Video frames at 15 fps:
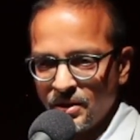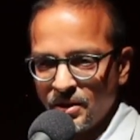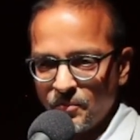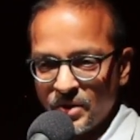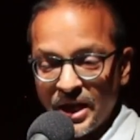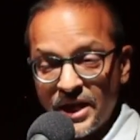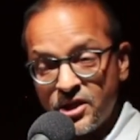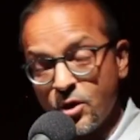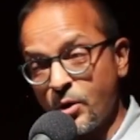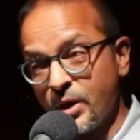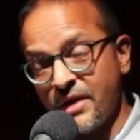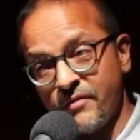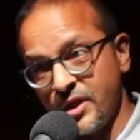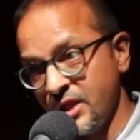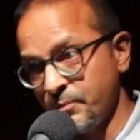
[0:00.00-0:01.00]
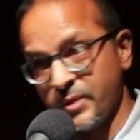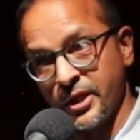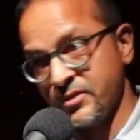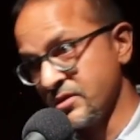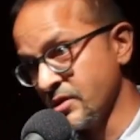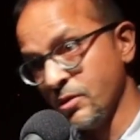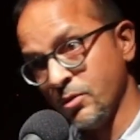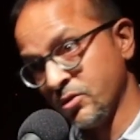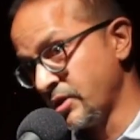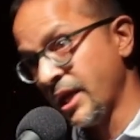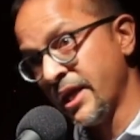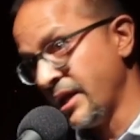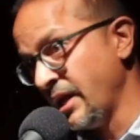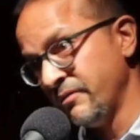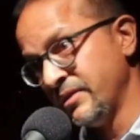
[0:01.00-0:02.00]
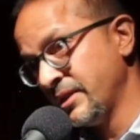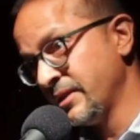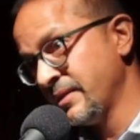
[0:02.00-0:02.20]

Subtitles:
But I don't have any plans to go skydiving.